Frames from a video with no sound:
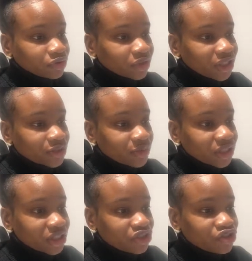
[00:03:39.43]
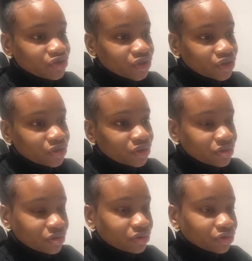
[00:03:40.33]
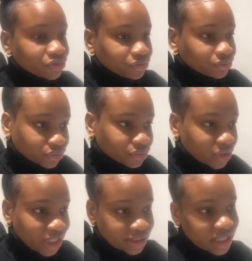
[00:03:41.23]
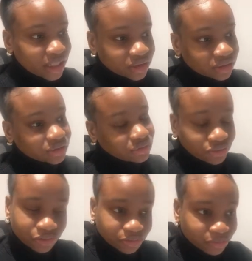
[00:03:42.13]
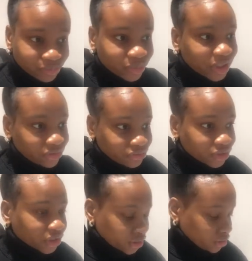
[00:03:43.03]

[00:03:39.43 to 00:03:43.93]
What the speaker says: that's where the intro is going to go through. That's like the doom part of it.